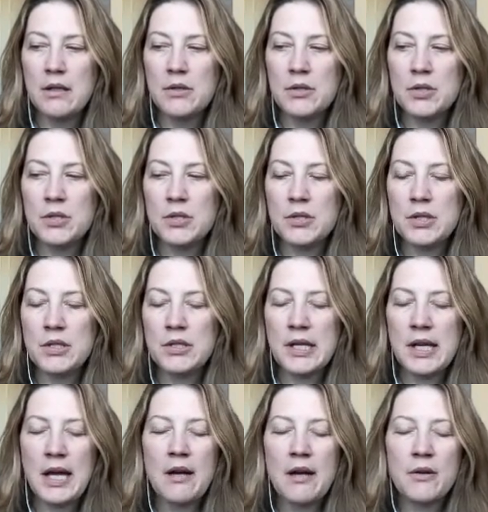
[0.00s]
Just start to
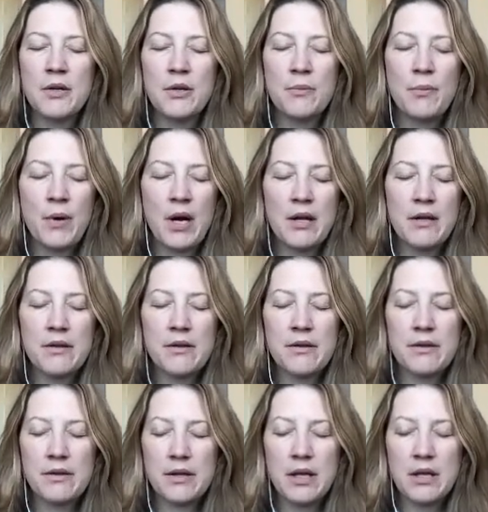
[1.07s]
count your
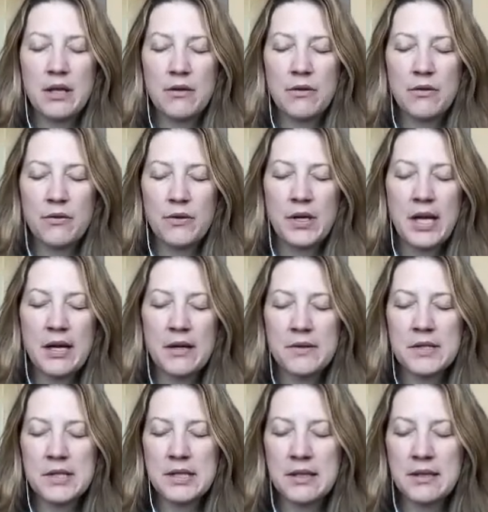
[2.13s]
breath, either 3
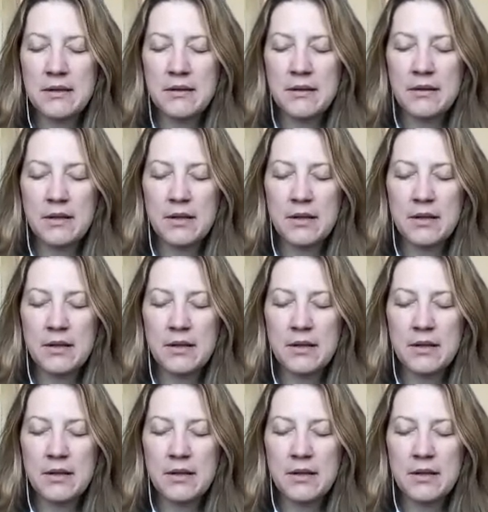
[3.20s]
counts in